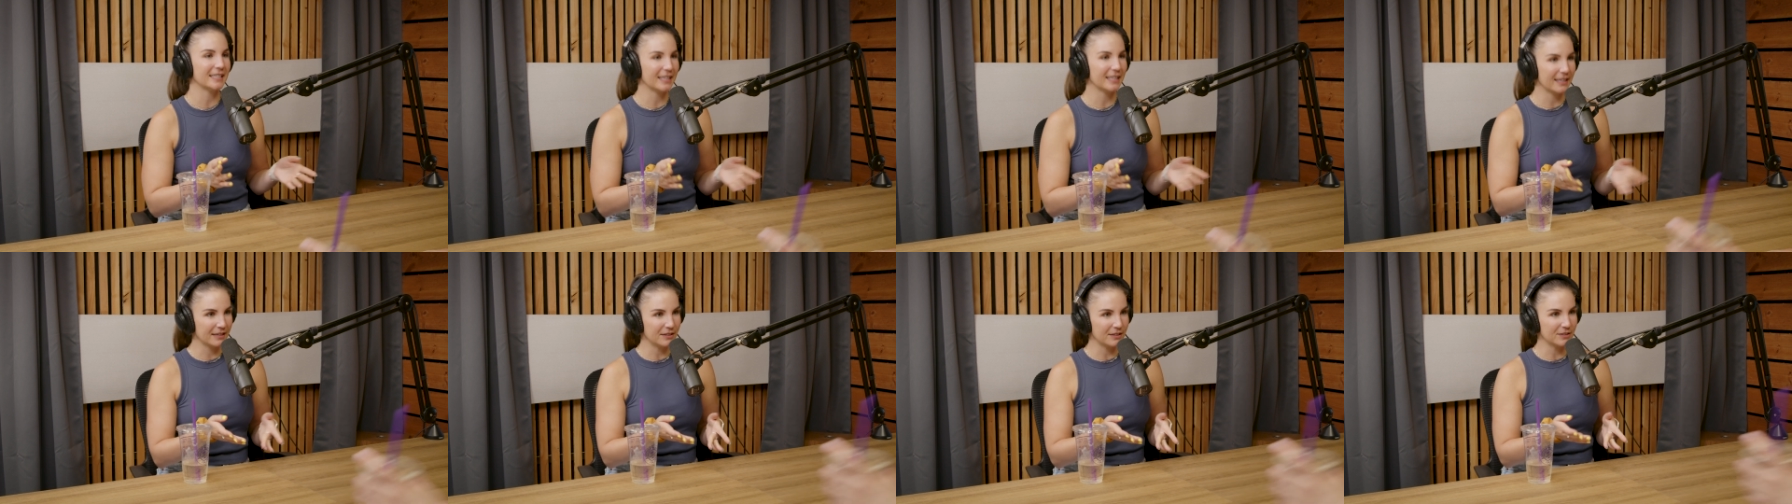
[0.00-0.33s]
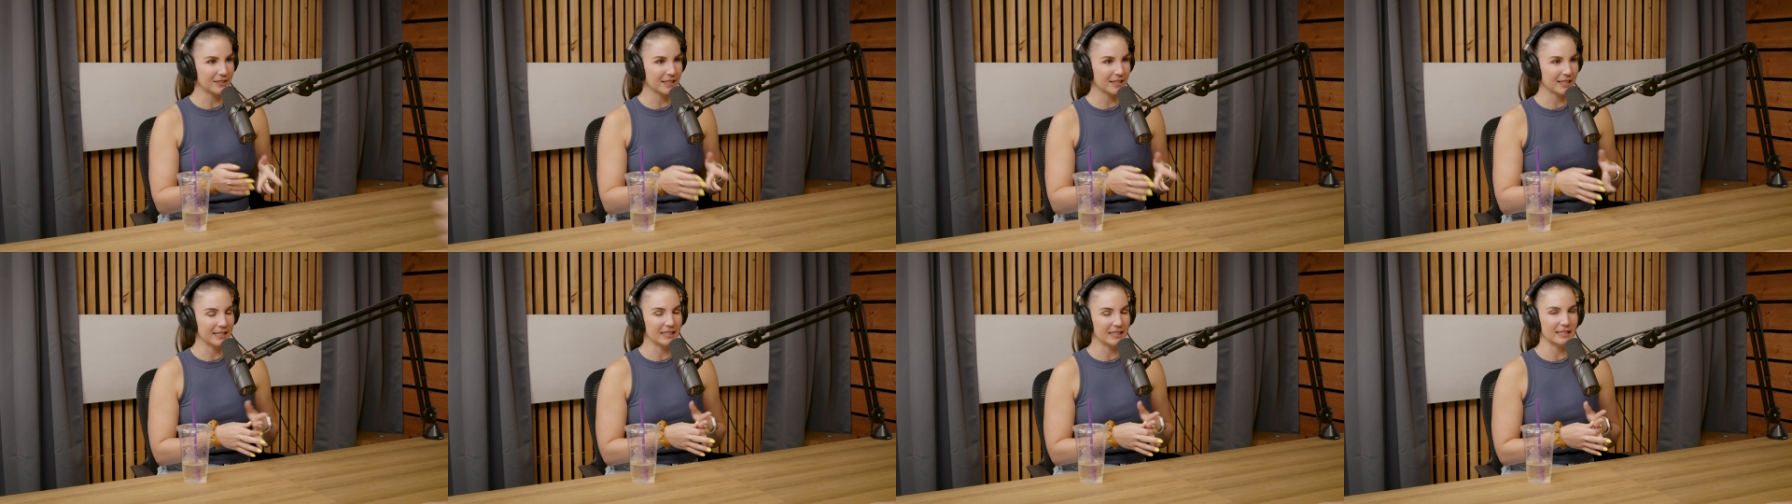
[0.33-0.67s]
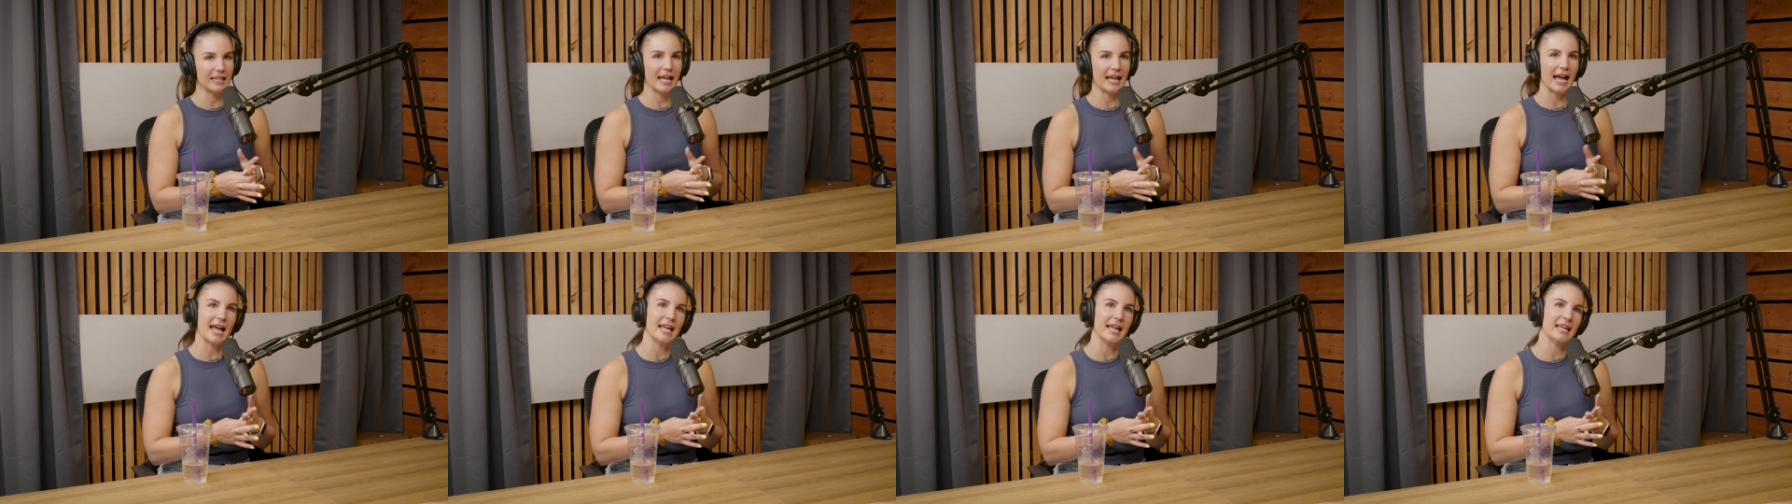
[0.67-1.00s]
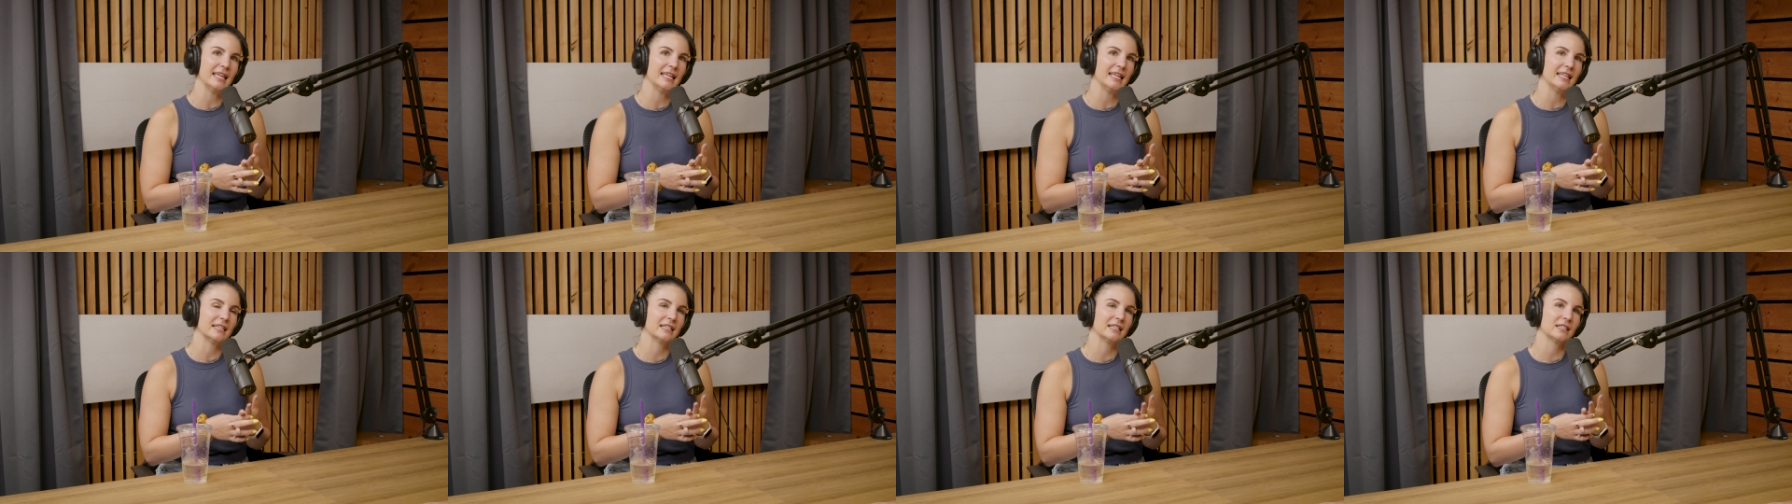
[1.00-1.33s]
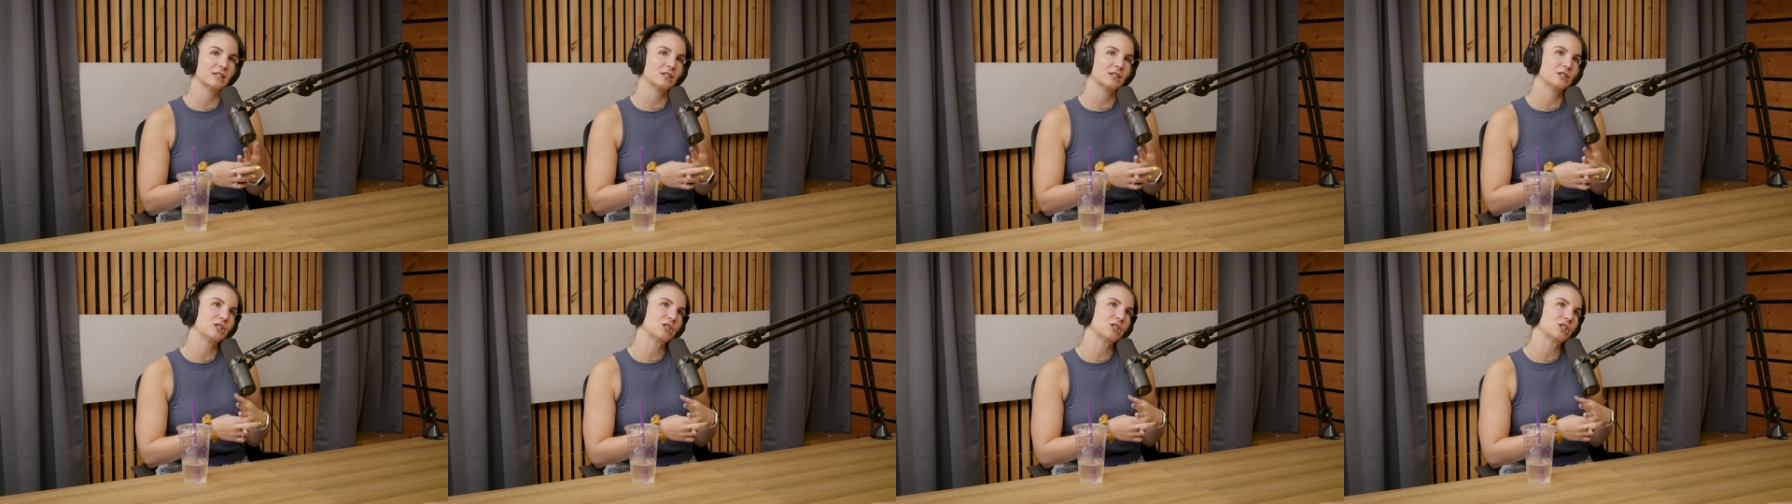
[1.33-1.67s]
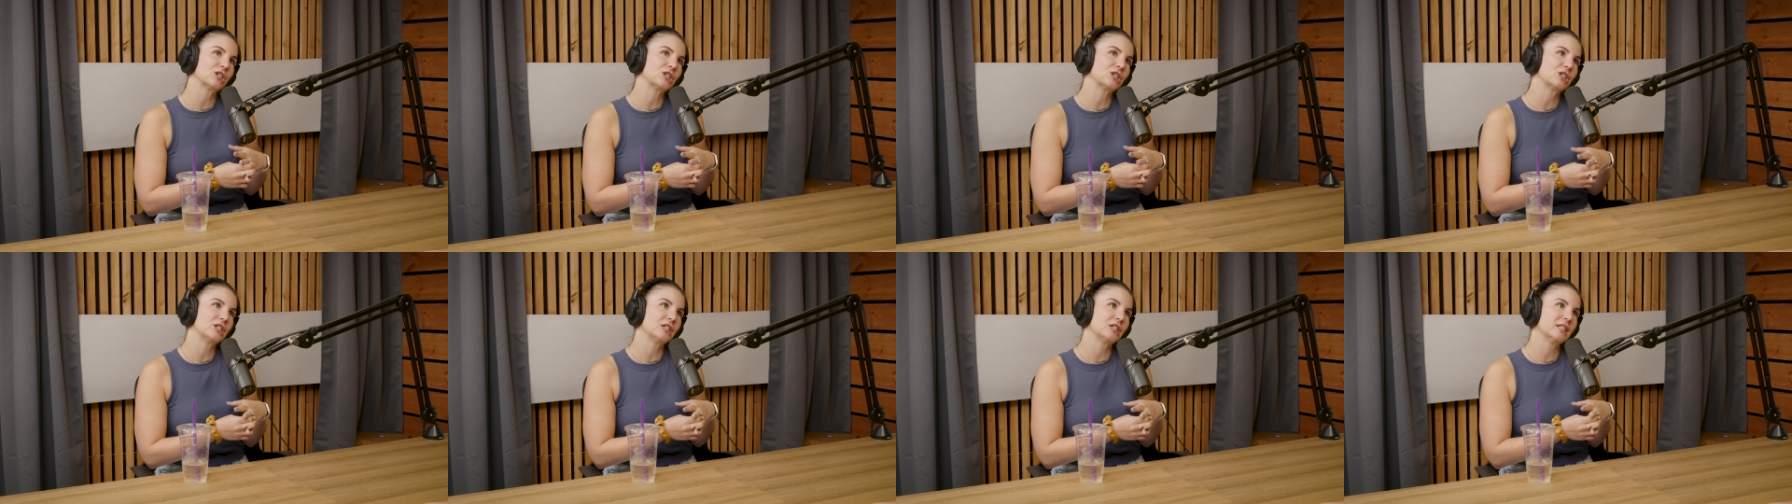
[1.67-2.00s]
like you said, like a Latin
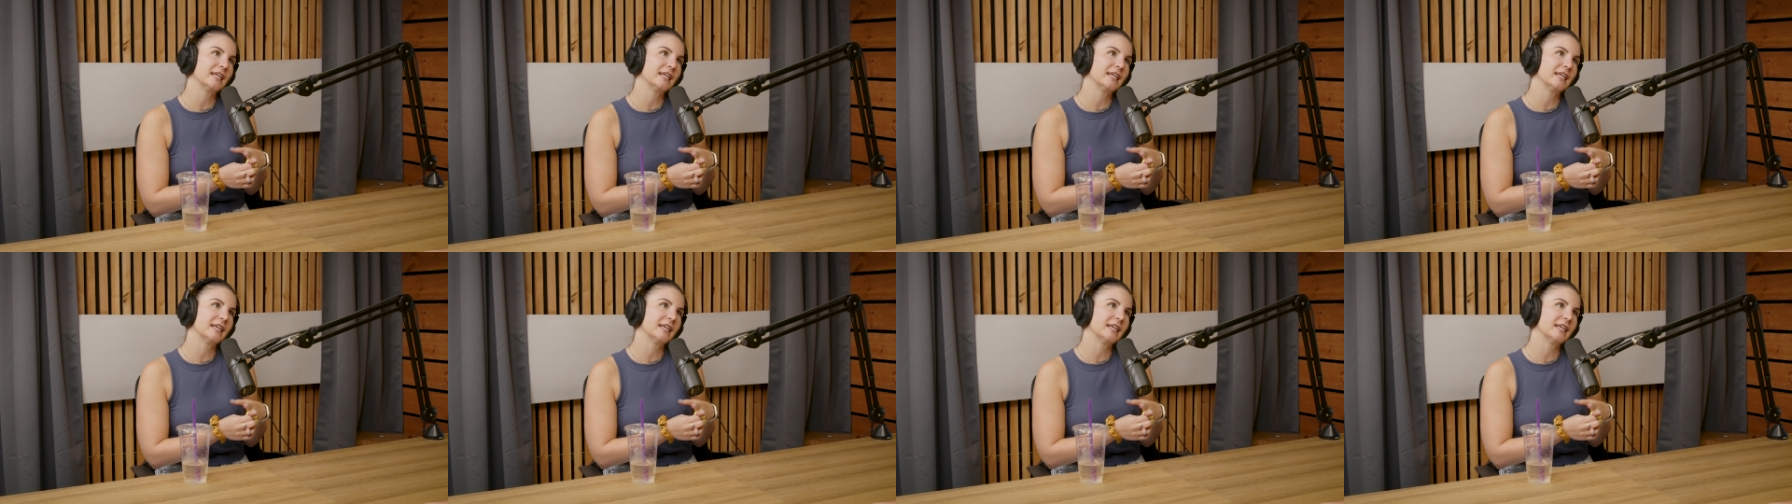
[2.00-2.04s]
girl,